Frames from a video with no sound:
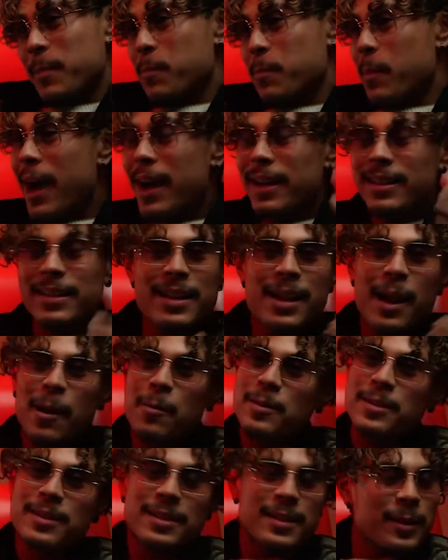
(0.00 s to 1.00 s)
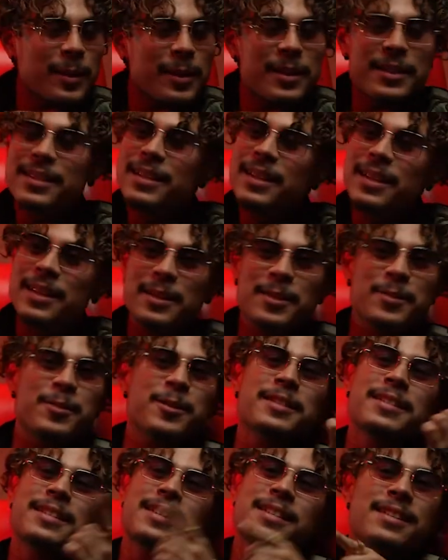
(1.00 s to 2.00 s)
back then, I was still listening to
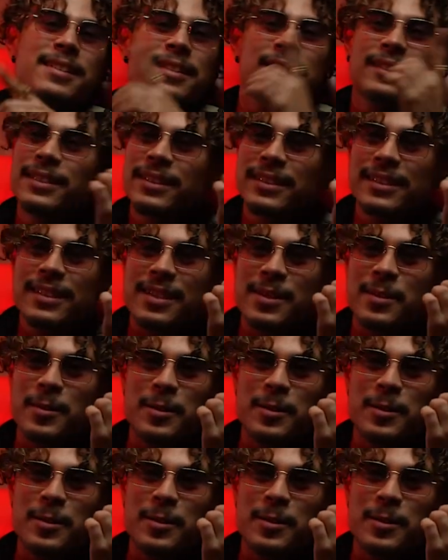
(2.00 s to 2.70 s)
Drizzy. Drake